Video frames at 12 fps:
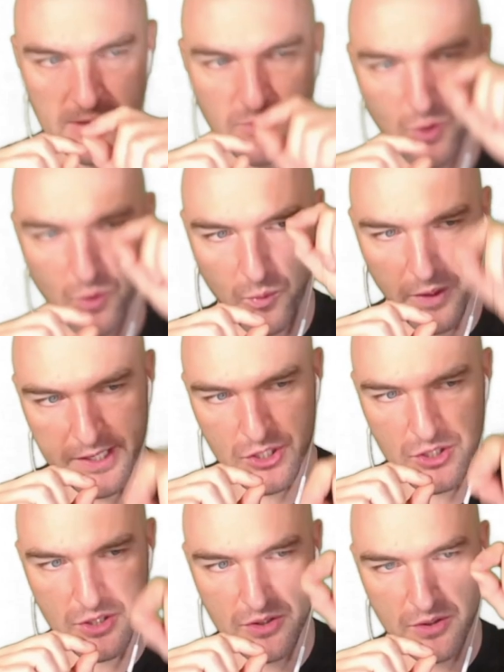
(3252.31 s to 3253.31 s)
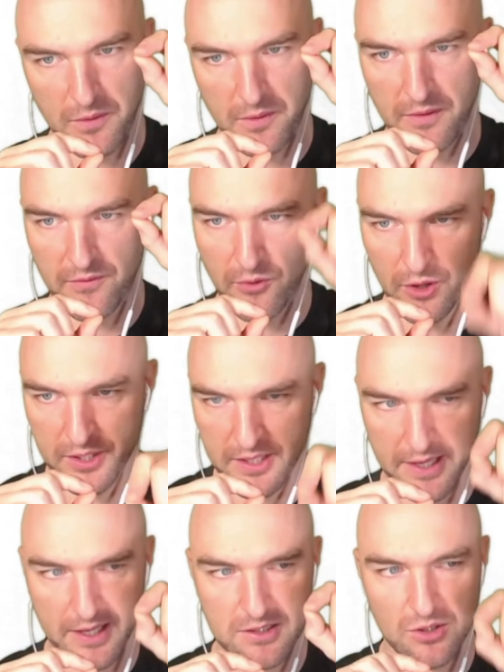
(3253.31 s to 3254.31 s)
to which
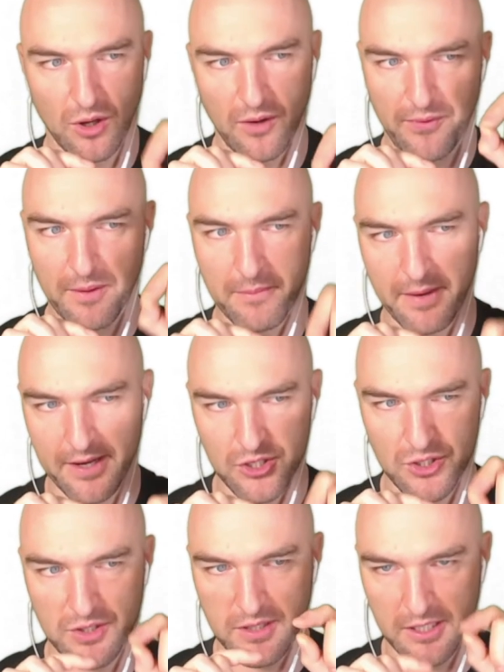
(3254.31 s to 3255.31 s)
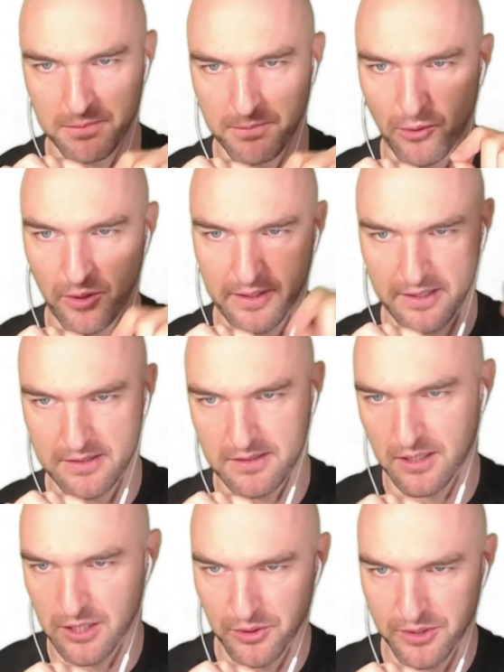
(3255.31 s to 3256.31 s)
vertex of the mesh this point is the
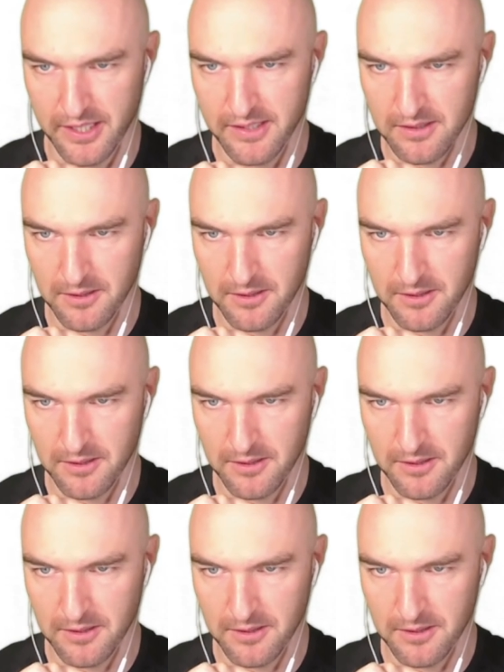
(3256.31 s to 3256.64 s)
closest,